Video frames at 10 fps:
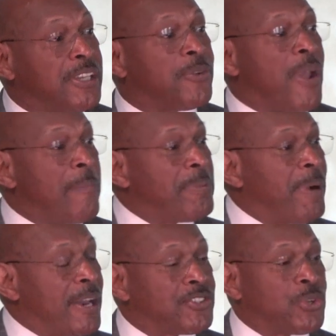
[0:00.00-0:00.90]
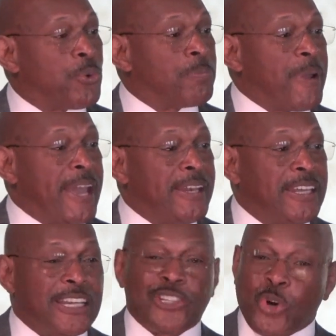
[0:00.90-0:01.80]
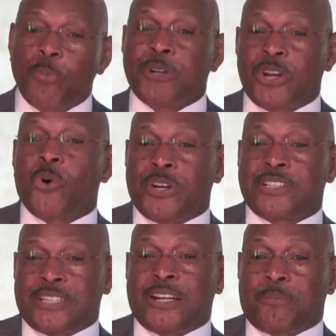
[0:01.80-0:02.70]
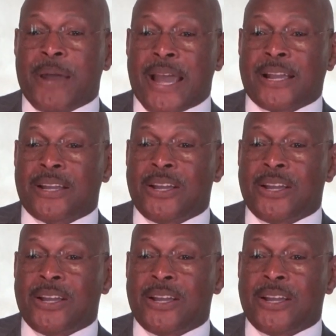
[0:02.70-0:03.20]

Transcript: and he grabbed me by the shoulder pad and told me to go in and tailback.